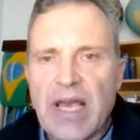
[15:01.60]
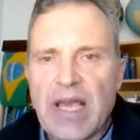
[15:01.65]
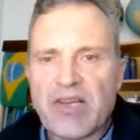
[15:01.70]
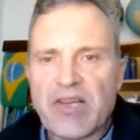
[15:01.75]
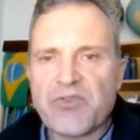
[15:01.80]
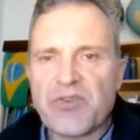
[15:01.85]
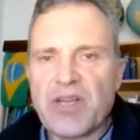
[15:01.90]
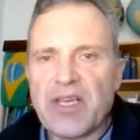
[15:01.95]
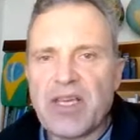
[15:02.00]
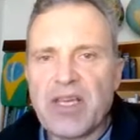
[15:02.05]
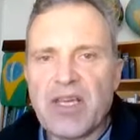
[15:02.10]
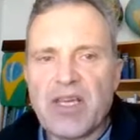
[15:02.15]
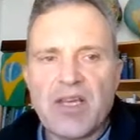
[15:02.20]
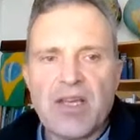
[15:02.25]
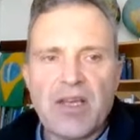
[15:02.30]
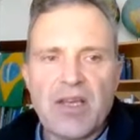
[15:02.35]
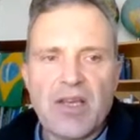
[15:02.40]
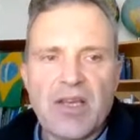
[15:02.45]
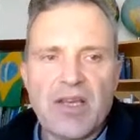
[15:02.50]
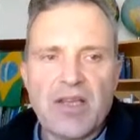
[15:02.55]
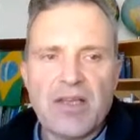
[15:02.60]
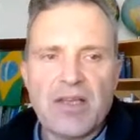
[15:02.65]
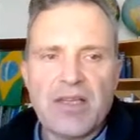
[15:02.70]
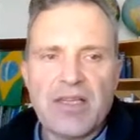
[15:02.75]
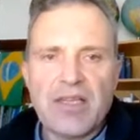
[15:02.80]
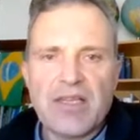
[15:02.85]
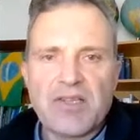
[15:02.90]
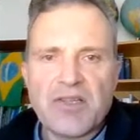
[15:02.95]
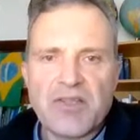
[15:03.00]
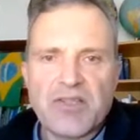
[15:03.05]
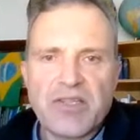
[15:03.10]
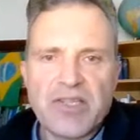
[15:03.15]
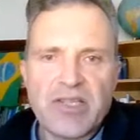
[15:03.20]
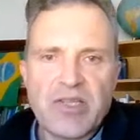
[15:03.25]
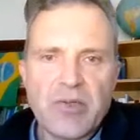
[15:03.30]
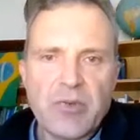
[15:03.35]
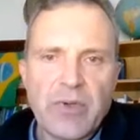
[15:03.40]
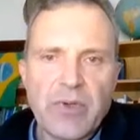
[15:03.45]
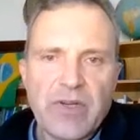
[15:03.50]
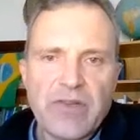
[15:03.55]
actually
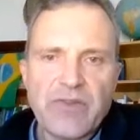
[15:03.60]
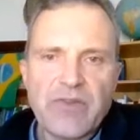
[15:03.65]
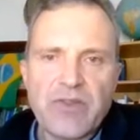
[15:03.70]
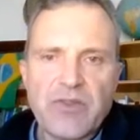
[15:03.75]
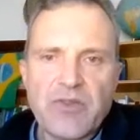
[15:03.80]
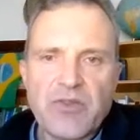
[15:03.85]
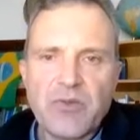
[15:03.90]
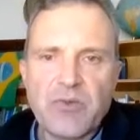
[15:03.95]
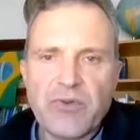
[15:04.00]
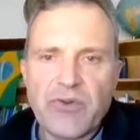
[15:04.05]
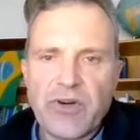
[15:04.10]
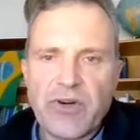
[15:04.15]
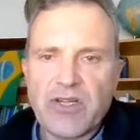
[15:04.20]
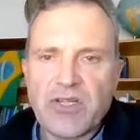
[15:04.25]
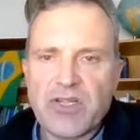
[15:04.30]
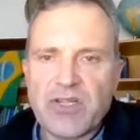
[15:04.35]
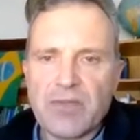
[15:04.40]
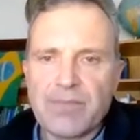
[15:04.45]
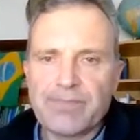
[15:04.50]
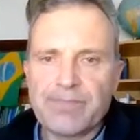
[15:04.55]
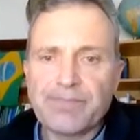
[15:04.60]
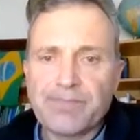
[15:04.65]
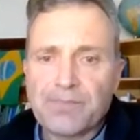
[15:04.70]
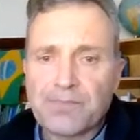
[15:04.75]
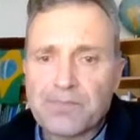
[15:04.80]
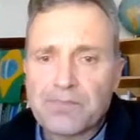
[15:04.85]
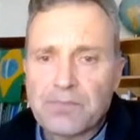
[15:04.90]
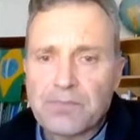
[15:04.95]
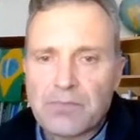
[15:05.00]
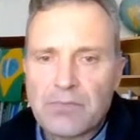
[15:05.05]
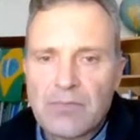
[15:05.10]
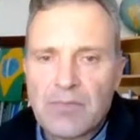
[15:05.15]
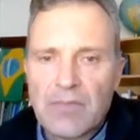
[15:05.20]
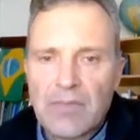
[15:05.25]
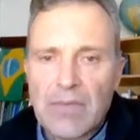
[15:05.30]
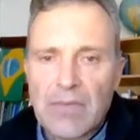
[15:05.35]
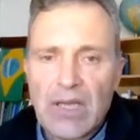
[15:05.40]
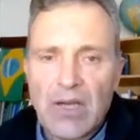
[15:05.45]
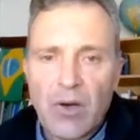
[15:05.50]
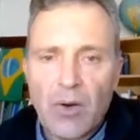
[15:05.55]
discontinue one of the two drugs
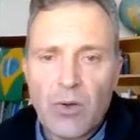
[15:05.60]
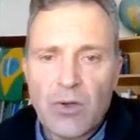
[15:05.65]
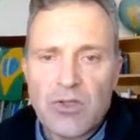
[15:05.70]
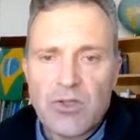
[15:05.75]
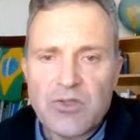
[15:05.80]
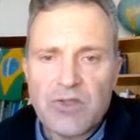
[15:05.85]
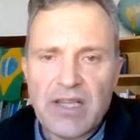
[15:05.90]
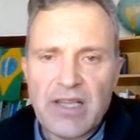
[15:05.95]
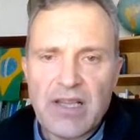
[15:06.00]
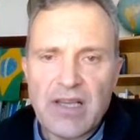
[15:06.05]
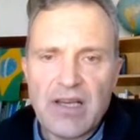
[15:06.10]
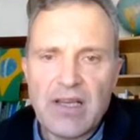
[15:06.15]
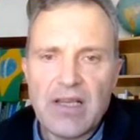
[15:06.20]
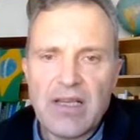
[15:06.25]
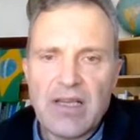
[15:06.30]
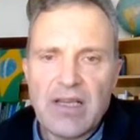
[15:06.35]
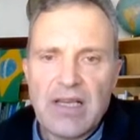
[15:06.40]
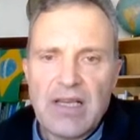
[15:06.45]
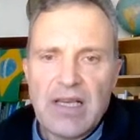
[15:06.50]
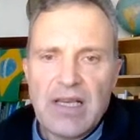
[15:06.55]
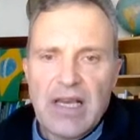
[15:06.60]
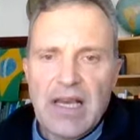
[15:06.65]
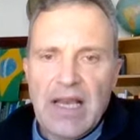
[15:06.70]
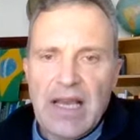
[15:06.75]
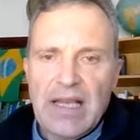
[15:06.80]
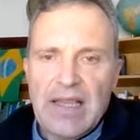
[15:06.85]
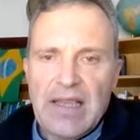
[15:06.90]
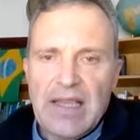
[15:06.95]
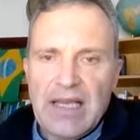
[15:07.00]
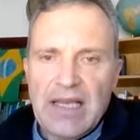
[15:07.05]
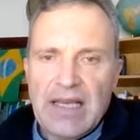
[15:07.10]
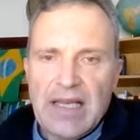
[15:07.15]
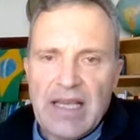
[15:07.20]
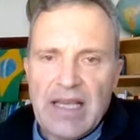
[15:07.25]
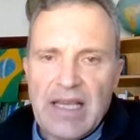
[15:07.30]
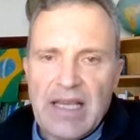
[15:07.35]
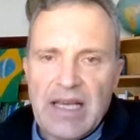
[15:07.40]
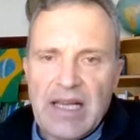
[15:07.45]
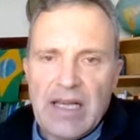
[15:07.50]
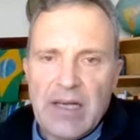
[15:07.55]
altogether. And then
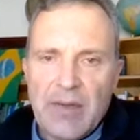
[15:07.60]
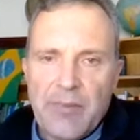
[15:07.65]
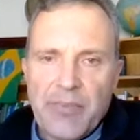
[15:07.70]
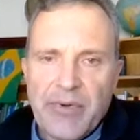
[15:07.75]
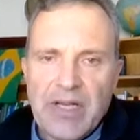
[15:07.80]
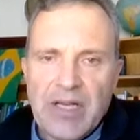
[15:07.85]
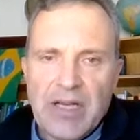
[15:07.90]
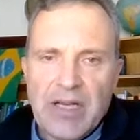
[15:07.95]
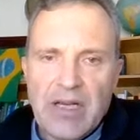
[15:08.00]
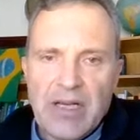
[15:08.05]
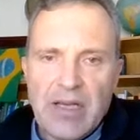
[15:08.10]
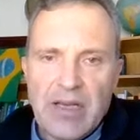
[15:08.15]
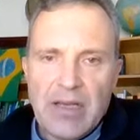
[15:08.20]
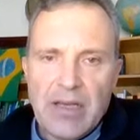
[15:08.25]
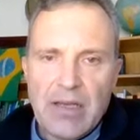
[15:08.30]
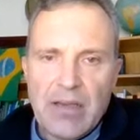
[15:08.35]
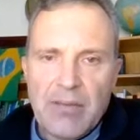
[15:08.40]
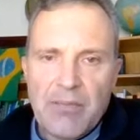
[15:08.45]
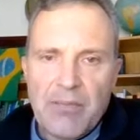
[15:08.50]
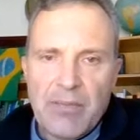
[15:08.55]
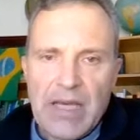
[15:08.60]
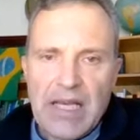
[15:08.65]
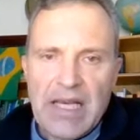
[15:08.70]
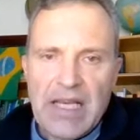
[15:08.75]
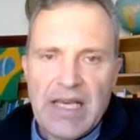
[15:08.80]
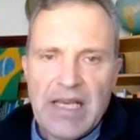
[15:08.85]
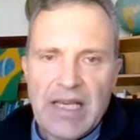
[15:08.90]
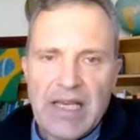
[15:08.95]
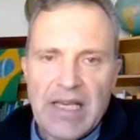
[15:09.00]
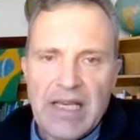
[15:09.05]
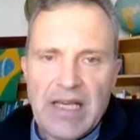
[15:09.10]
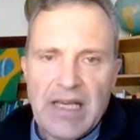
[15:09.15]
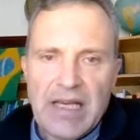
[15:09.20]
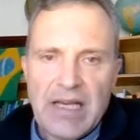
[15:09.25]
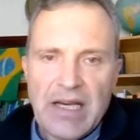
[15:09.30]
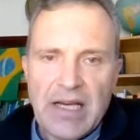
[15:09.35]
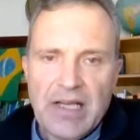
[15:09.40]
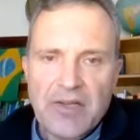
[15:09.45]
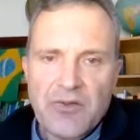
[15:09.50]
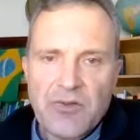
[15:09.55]
enalapril, malate, and
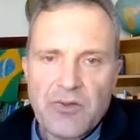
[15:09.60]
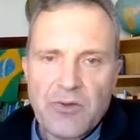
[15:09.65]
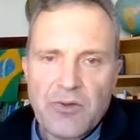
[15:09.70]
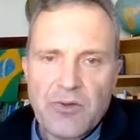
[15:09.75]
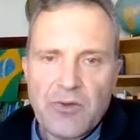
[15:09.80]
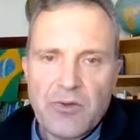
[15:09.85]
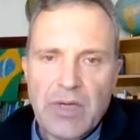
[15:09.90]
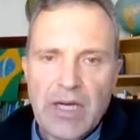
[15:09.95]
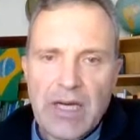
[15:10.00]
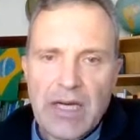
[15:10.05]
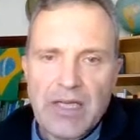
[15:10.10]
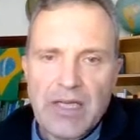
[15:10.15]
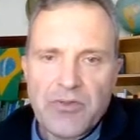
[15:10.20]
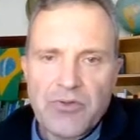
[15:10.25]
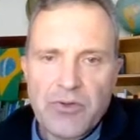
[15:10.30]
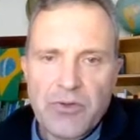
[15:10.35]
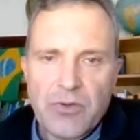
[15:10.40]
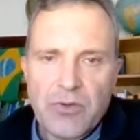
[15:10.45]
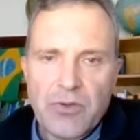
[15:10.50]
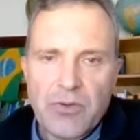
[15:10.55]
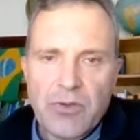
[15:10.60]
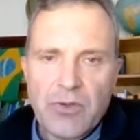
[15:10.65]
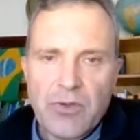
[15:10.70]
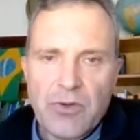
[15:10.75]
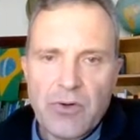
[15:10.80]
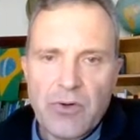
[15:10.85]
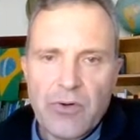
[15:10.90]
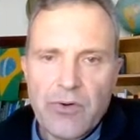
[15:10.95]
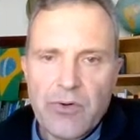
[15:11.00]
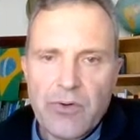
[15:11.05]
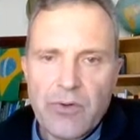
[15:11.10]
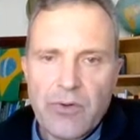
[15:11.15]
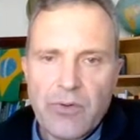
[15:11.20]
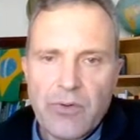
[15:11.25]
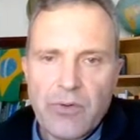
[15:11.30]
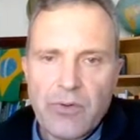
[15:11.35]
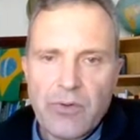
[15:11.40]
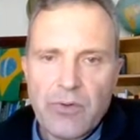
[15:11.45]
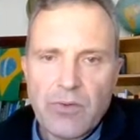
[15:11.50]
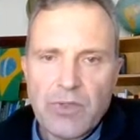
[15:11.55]

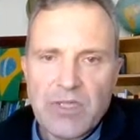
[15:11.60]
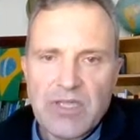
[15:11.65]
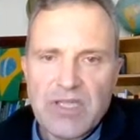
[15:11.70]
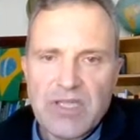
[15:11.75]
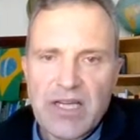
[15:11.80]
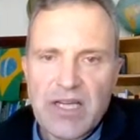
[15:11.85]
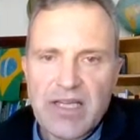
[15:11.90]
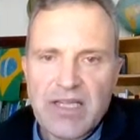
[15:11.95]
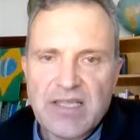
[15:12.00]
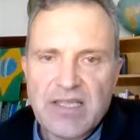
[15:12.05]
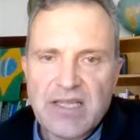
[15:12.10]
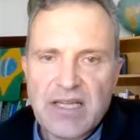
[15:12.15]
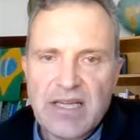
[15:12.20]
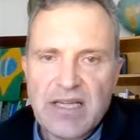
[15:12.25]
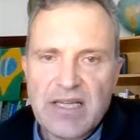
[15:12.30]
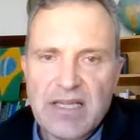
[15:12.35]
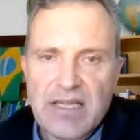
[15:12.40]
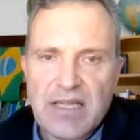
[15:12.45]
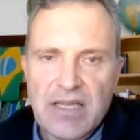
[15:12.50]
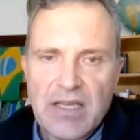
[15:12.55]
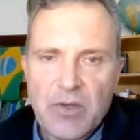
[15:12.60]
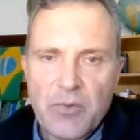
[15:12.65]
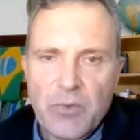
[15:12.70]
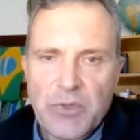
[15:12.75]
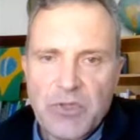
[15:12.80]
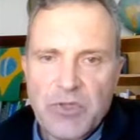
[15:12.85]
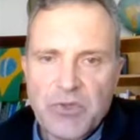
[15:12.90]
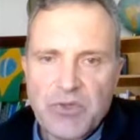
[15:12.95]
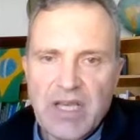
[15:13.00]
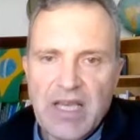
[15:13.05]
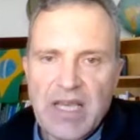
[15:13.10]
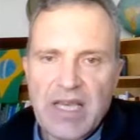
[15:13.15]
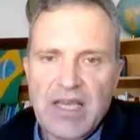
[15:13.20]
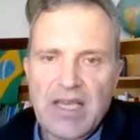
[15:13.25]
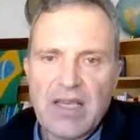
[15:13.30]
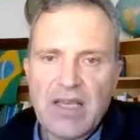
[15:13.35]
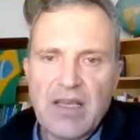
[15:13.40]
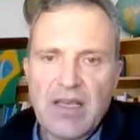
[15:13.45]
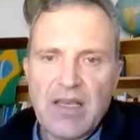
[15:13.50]
hydrochlorothiazide, which you take